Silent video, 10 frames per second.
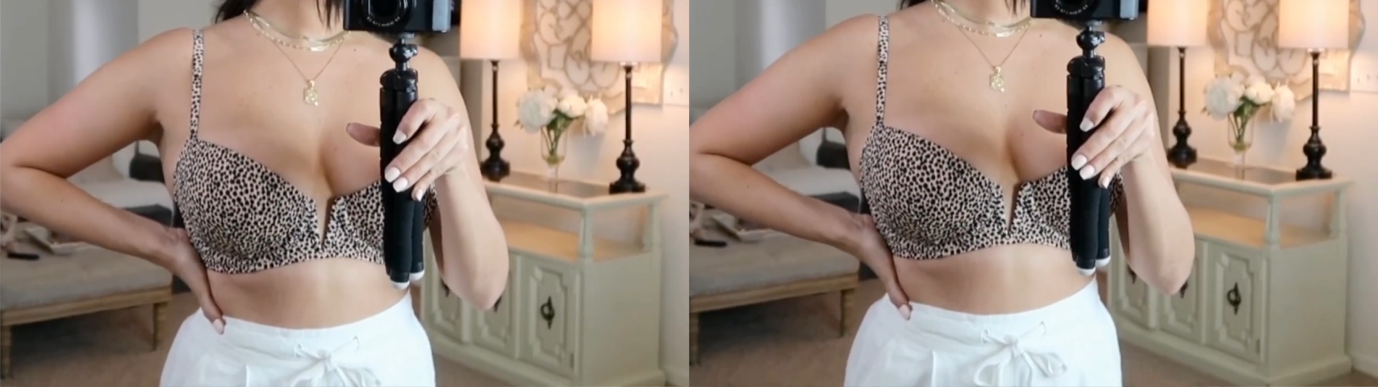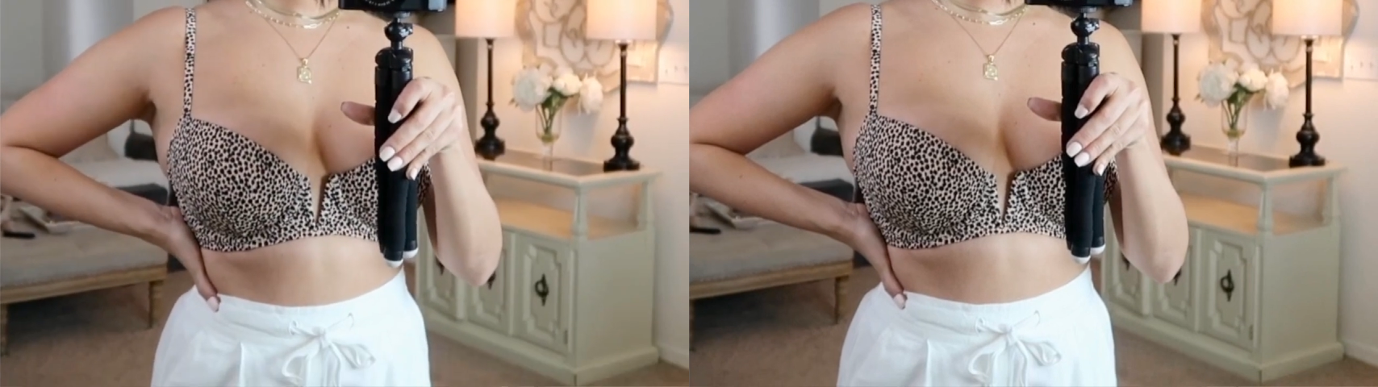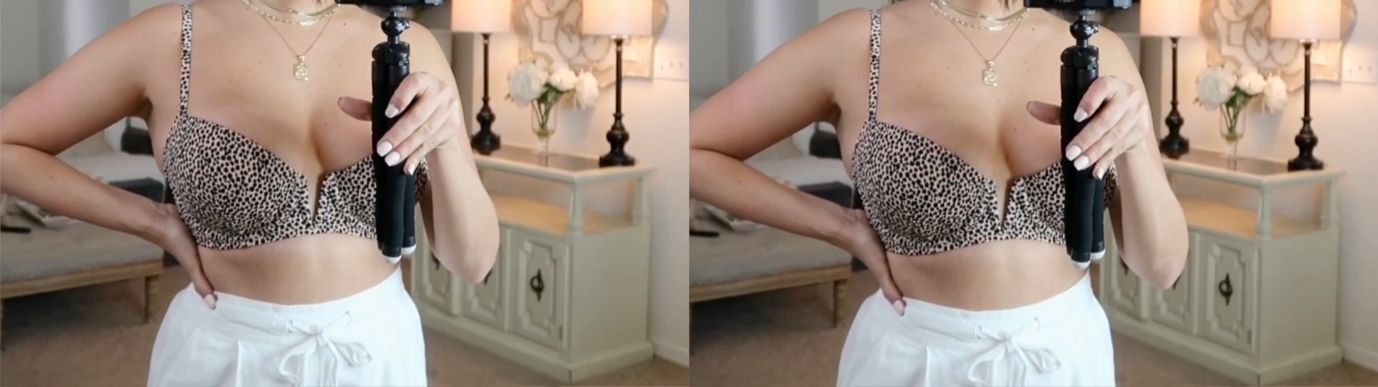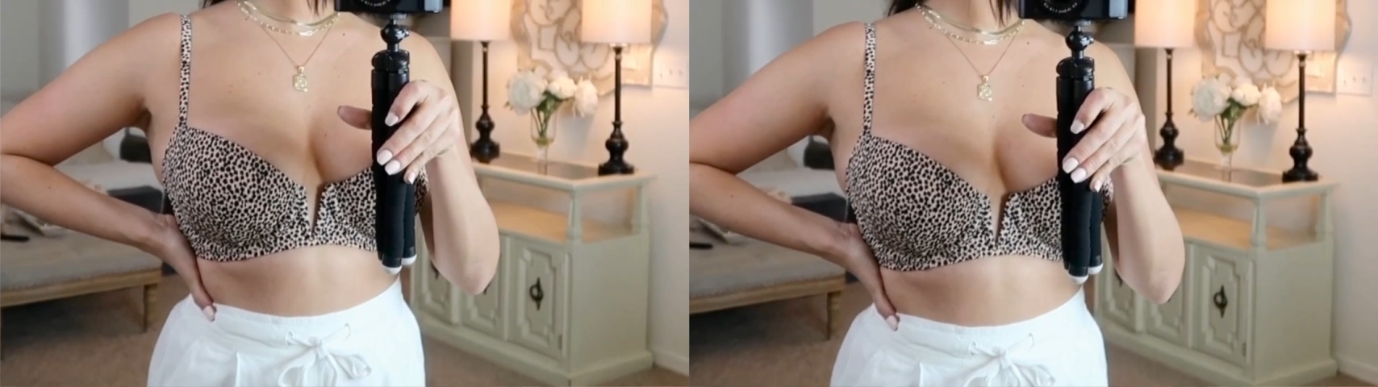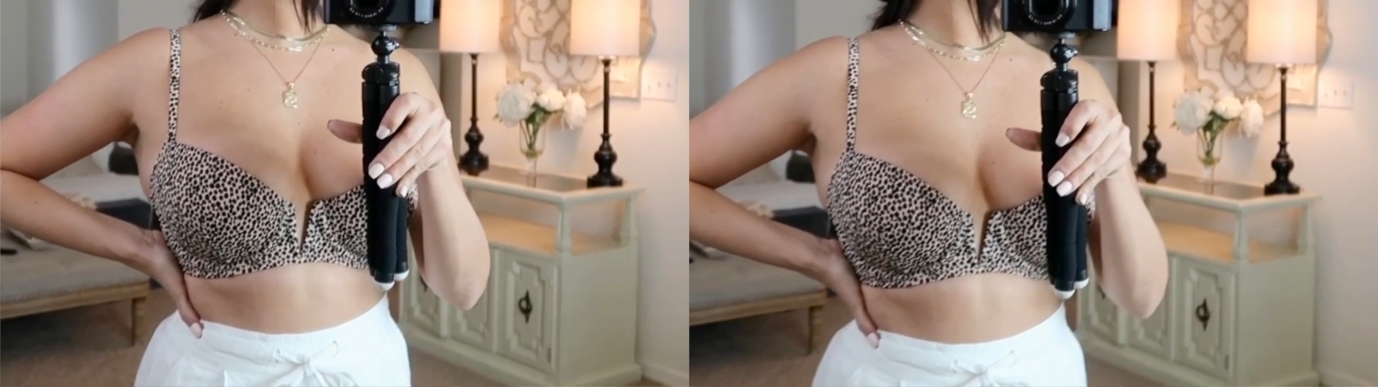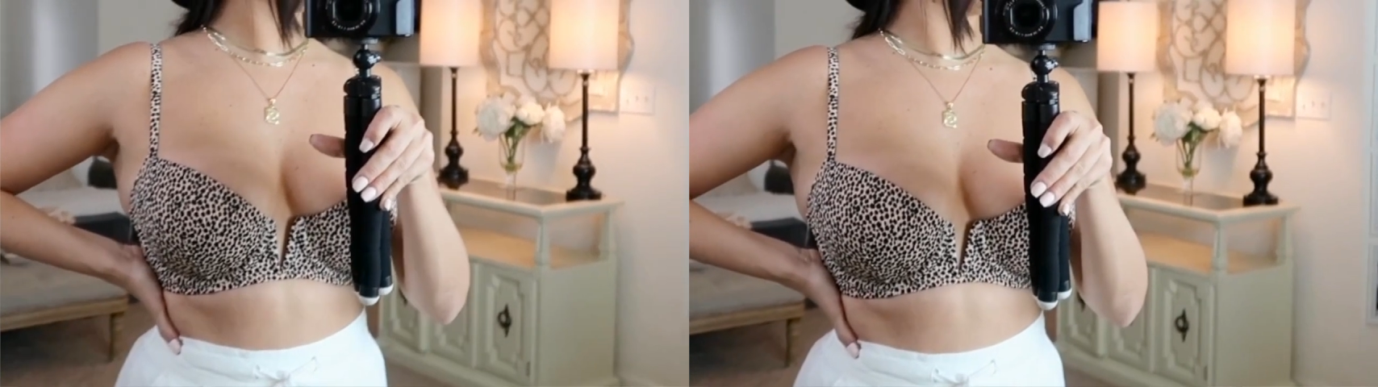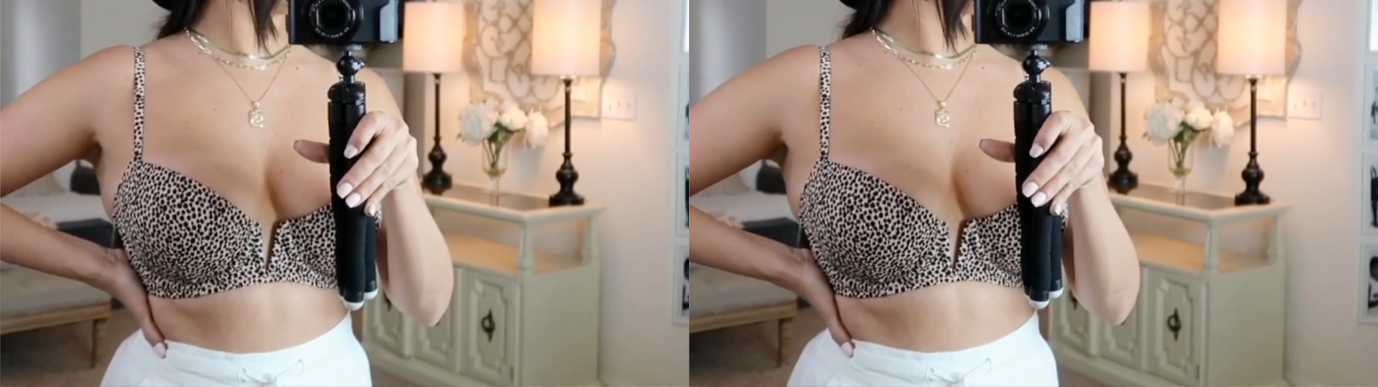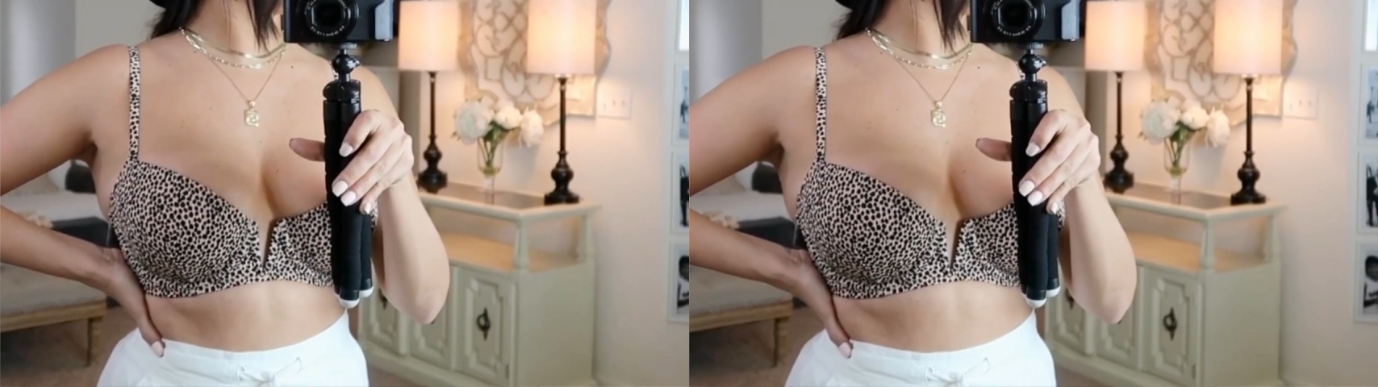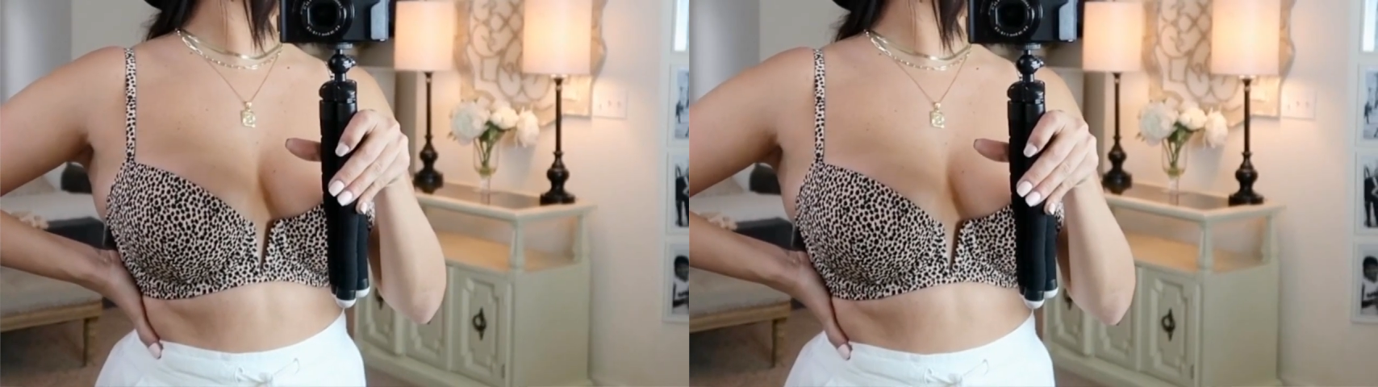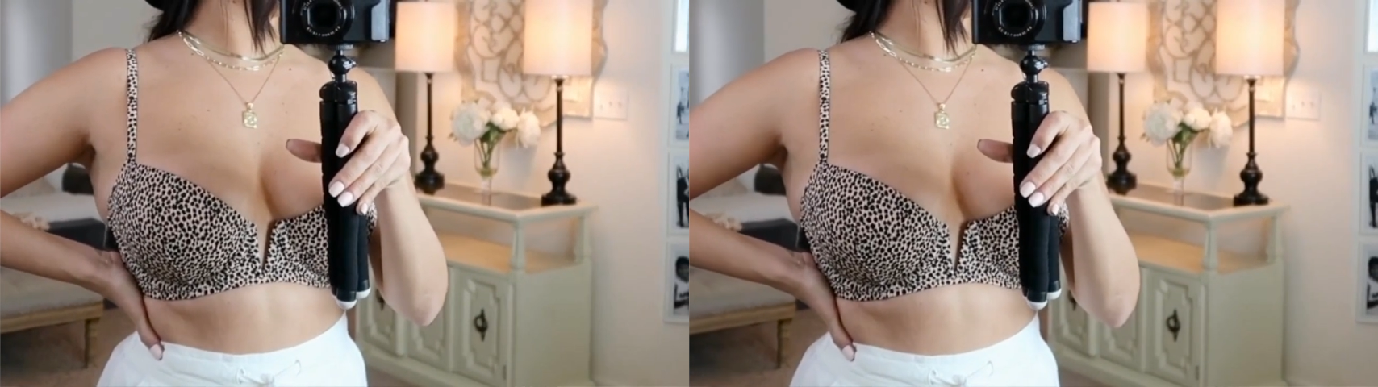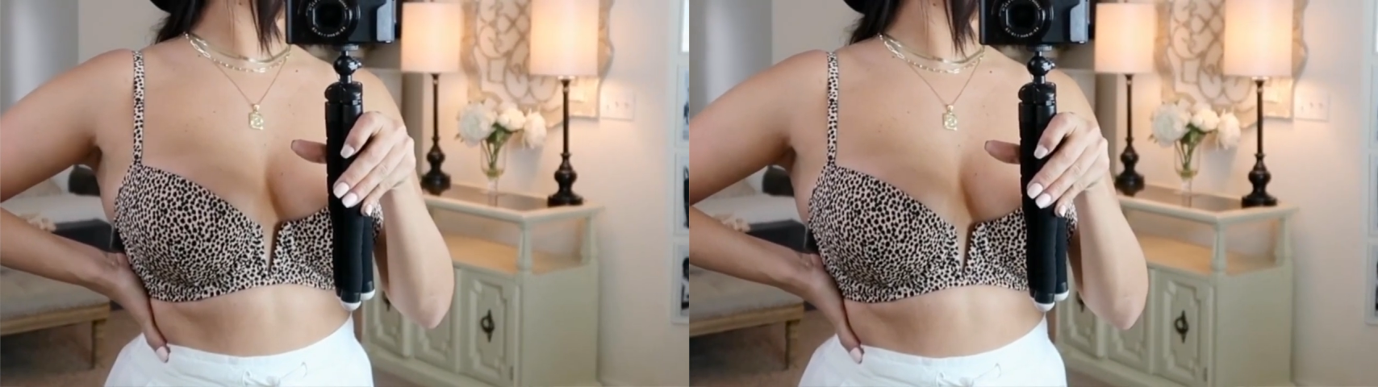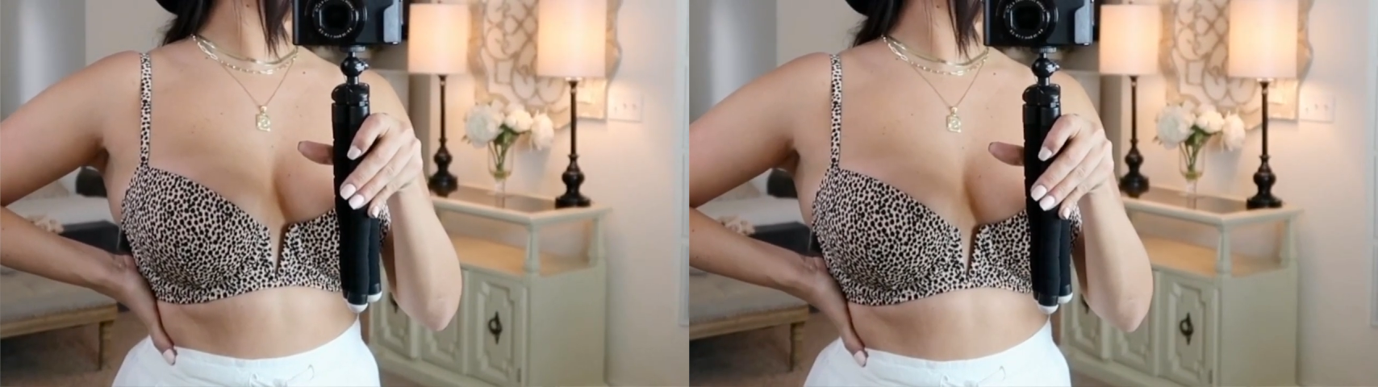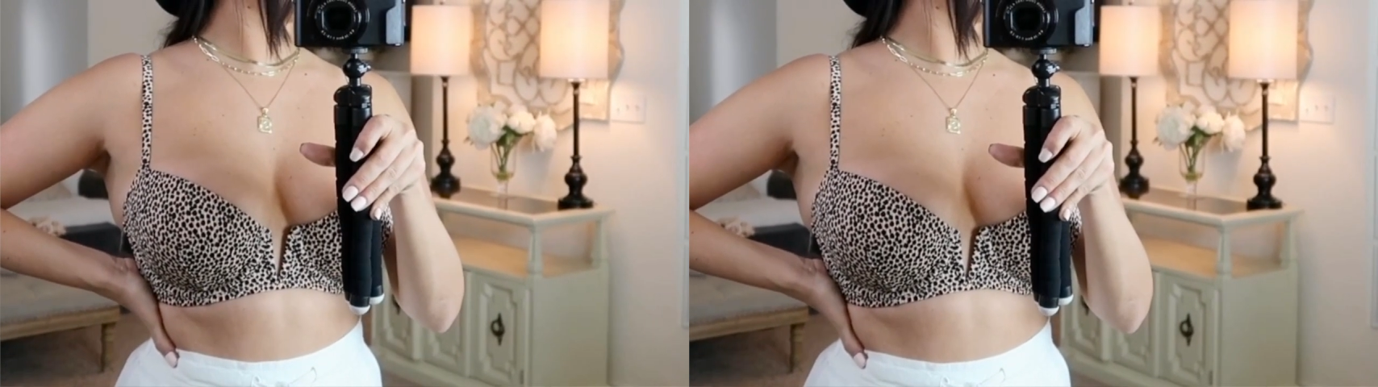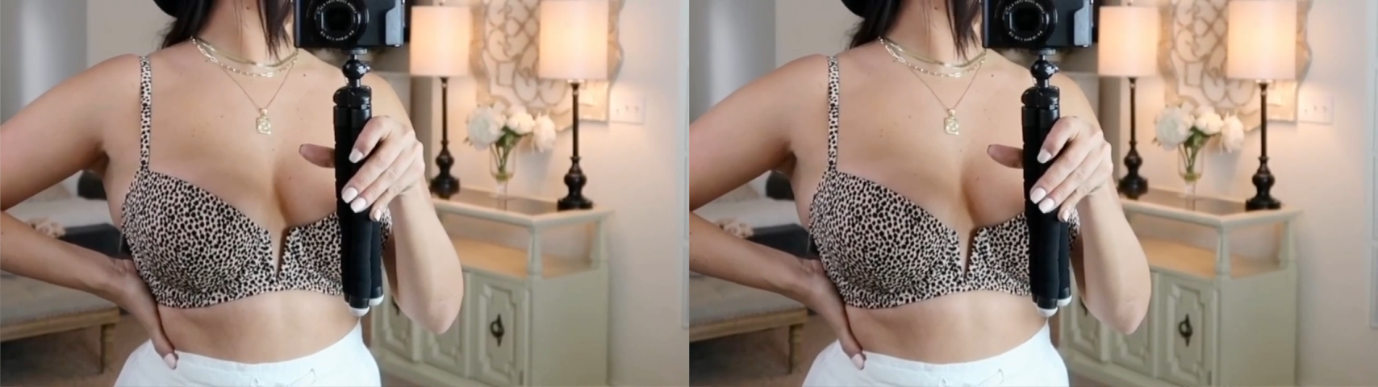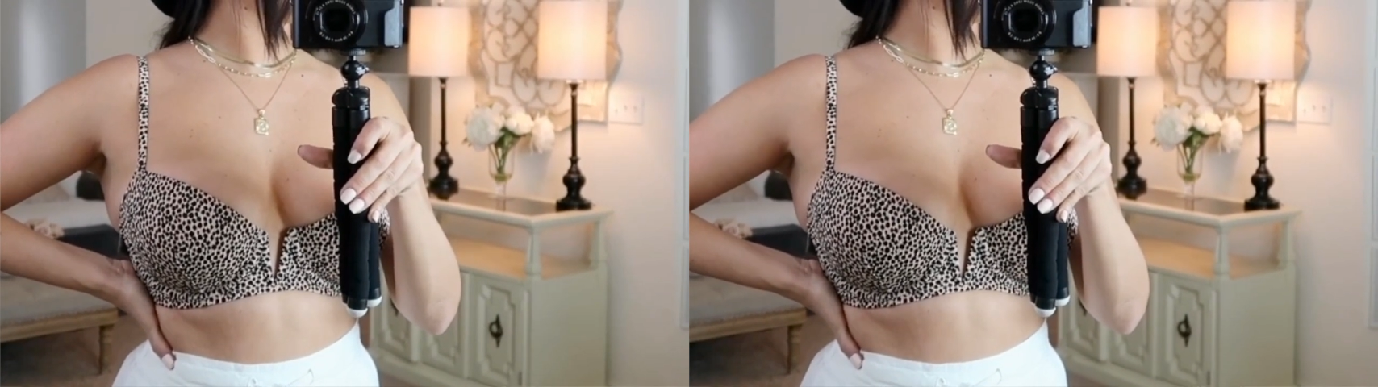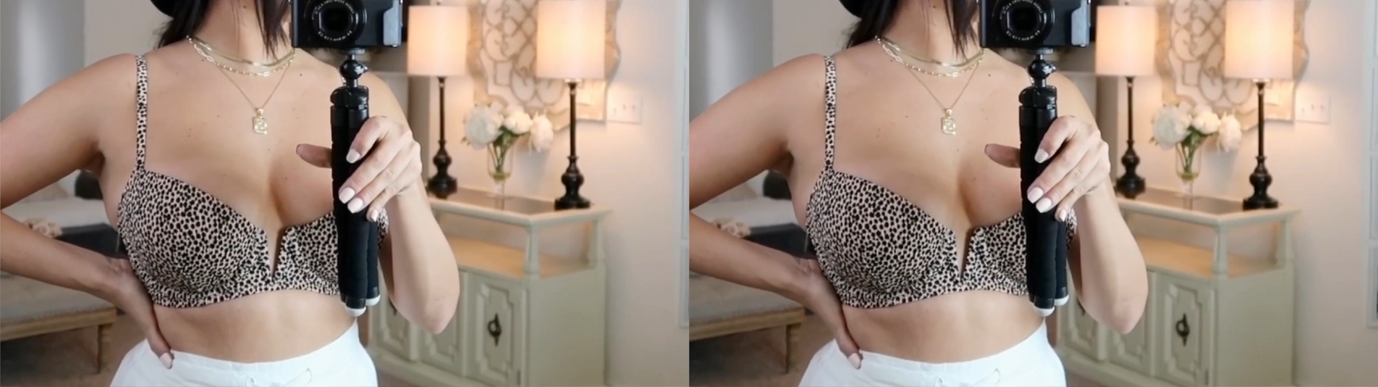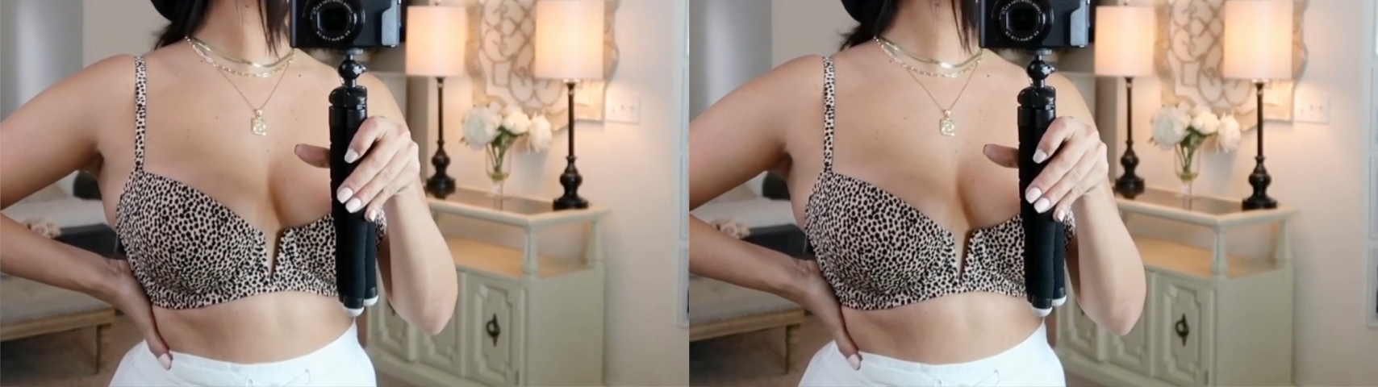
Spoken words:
No face is visible, so there are no lips to read.